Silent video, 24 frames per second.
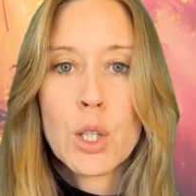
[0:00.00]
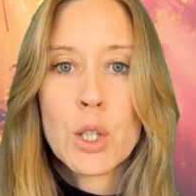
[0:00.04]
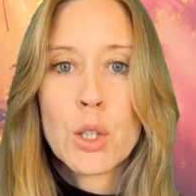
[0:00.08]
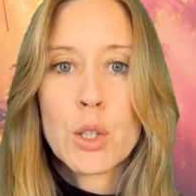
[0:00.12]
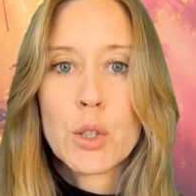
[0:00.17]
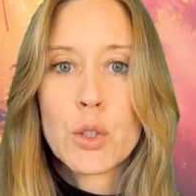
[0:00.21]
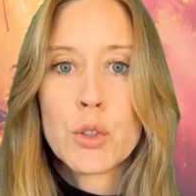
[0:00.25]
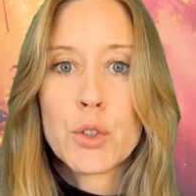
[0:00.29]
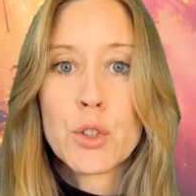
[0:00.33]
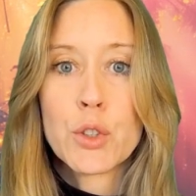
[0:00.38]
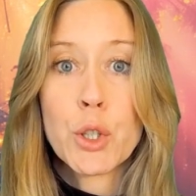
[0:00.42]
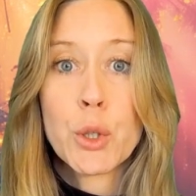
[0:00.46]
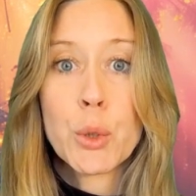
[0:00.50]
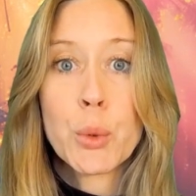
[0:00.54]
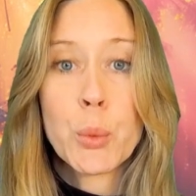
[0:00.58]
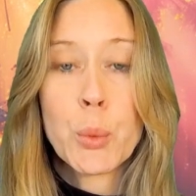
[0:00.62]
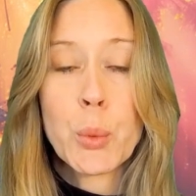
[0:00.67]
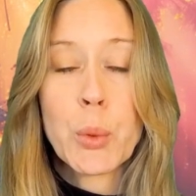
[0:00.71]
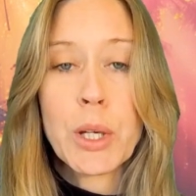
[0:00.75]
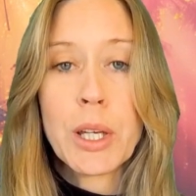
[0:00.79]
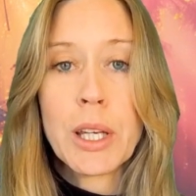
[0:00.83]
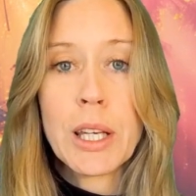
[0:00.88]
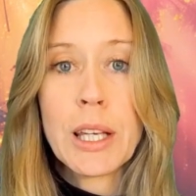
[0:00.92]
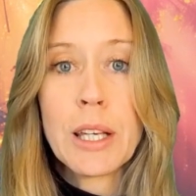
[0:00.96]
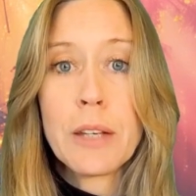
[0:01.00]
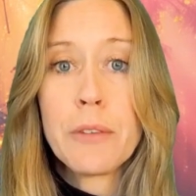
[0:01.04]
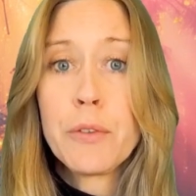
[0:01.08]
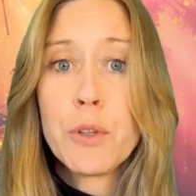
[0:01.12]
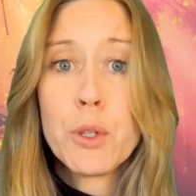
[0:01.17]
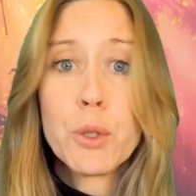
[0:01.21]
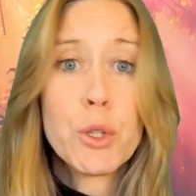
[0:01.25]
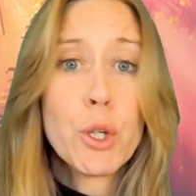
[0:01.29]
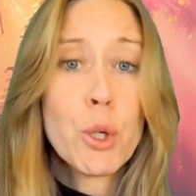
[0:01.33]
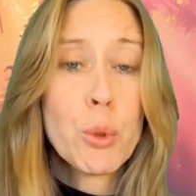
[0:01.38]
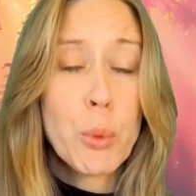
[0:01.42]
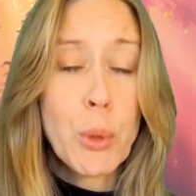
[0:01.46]
So, if you
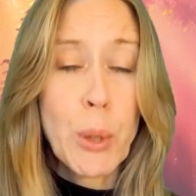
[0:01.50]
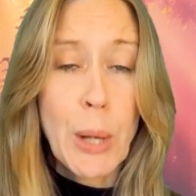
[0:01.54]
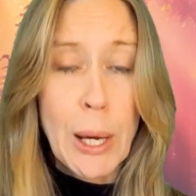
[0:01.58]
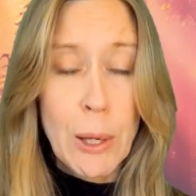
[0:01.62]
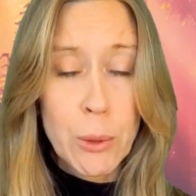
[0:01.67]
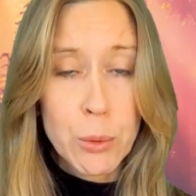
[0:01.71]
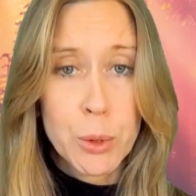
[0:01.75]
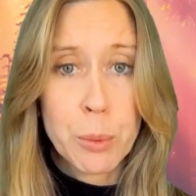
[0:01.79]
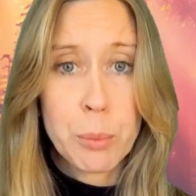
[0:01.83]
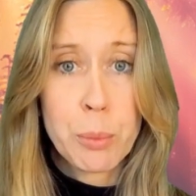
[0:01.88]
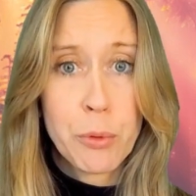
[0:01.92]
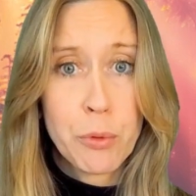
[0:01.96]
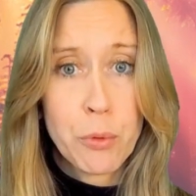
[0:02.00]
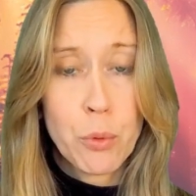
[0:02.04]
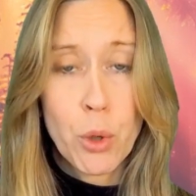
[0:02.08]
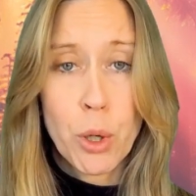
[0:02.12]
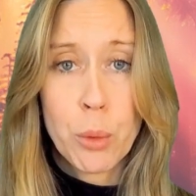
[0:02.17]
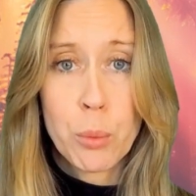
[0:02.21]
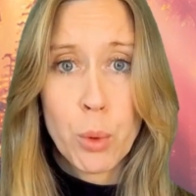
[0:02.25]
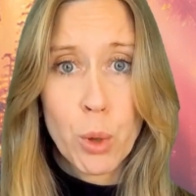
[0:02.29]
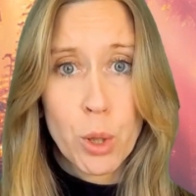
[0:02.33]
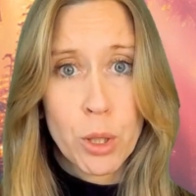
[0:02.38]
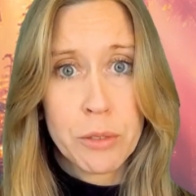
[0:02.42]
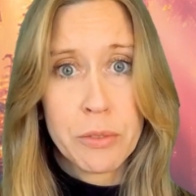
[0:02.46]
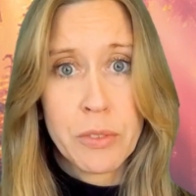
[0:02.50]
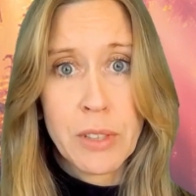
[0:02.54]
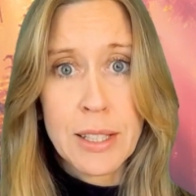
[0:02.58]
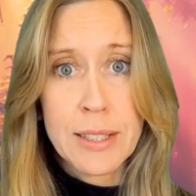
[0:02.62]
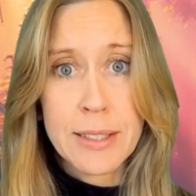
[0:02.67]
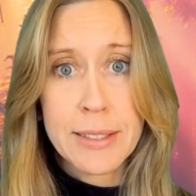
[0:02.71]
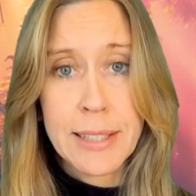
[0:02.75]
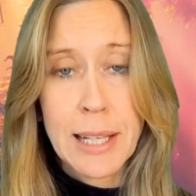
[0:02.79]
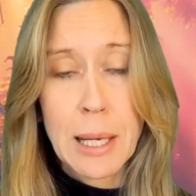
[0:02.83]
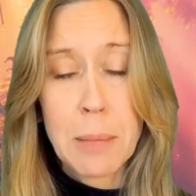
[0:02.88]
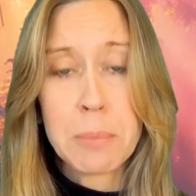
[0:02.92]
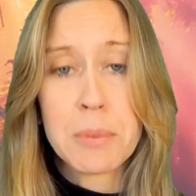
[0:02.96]
don't know how to perform all of these
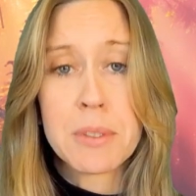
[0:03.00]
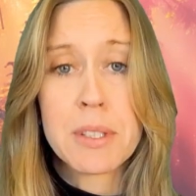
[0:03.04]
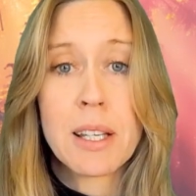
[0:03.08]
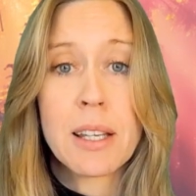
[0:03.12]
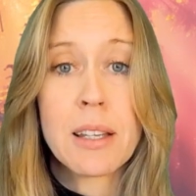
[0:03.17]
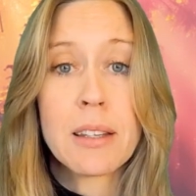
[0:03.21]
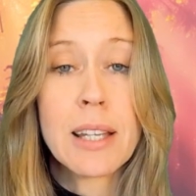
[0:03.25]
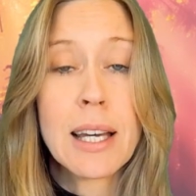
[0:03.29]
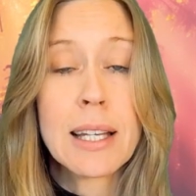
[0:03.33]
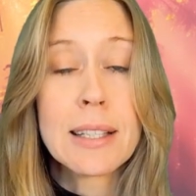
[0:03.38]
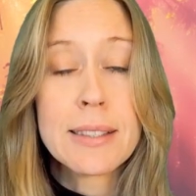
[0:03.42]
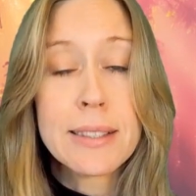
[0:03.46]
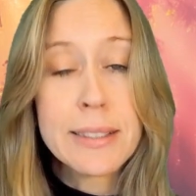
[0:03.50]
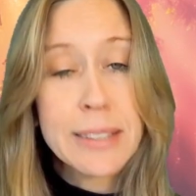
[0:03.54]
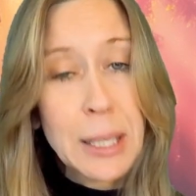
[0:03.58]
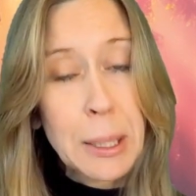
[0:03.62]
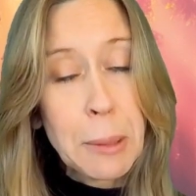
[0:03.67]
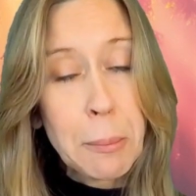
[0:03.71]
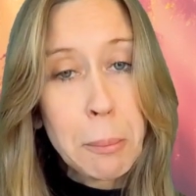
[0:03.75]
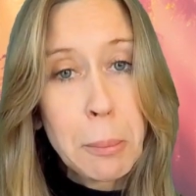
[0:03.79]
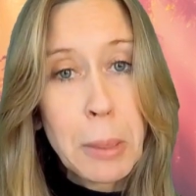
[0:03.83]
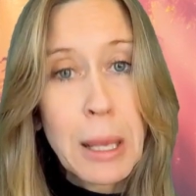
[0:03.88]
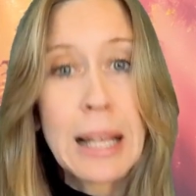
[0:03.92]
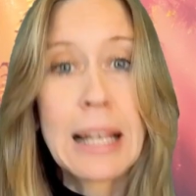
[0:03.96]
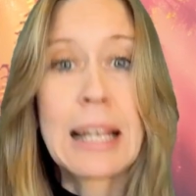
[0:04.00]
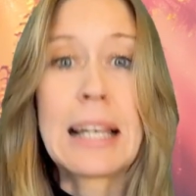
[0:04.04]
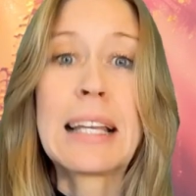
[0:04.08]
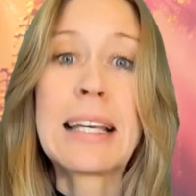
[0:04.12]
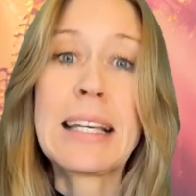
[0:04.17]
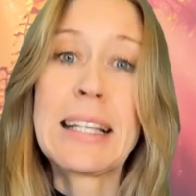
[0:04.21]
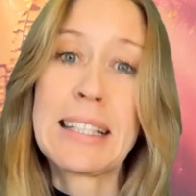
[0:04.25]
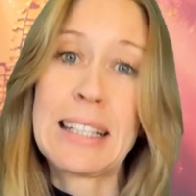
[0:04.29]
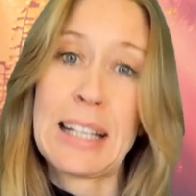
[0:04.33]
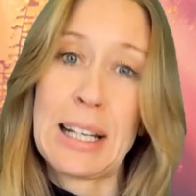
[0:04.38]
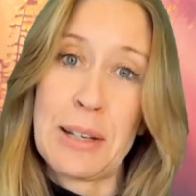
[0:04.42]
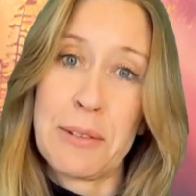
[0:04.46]
steps, that's
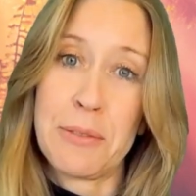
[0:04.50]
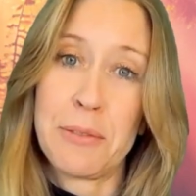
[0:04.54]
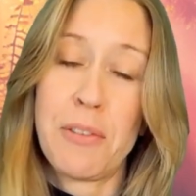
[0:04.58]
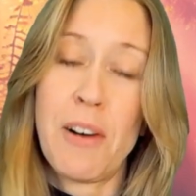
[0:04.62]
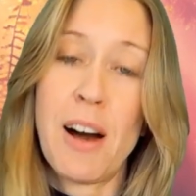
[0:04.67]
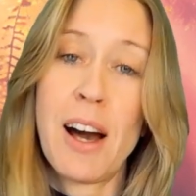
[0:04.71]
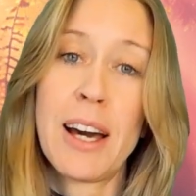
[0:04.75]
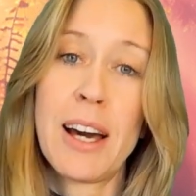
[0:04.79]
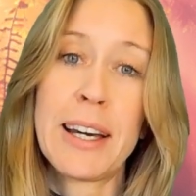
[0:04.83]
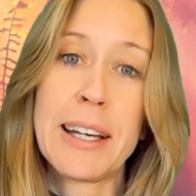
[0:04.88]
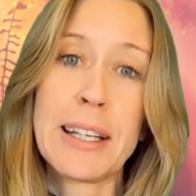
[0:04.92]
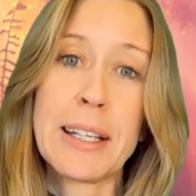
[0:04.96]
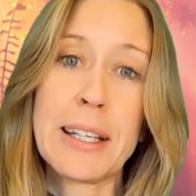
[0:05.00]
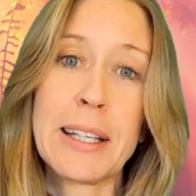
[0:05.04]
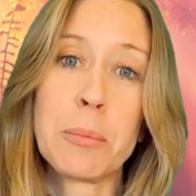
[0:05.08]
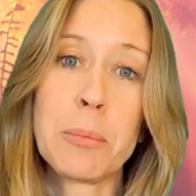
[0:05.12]
completely fine.